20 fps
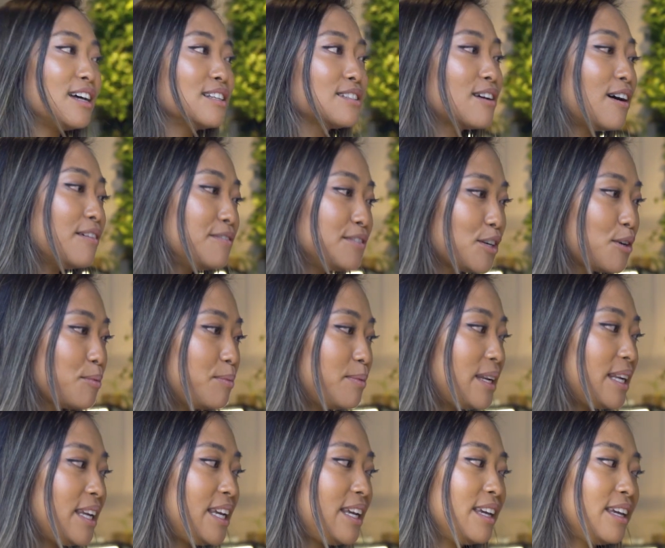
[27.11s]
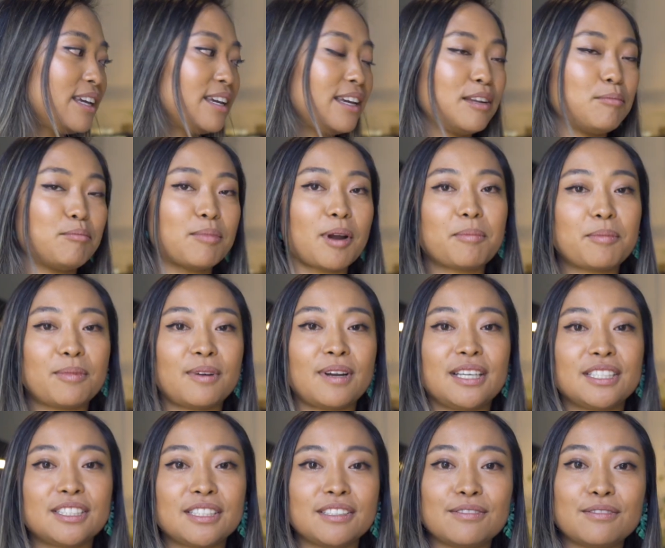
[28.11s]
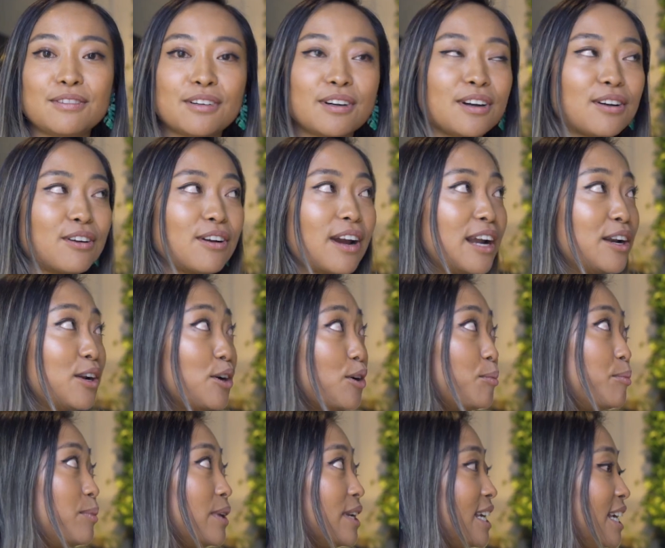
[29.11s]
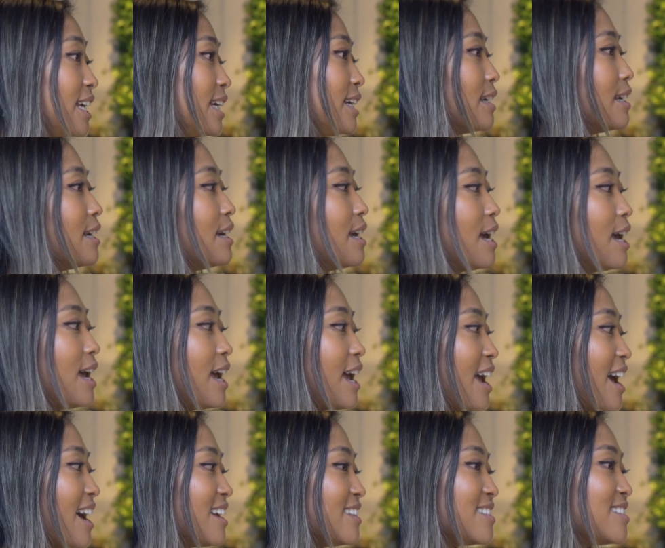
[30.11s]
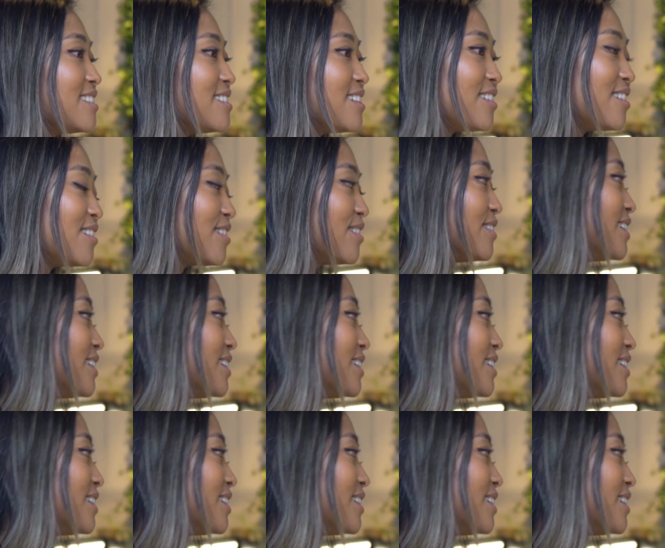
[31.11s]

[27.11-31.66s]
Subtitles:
soft opening in preparation for our grand opening. And so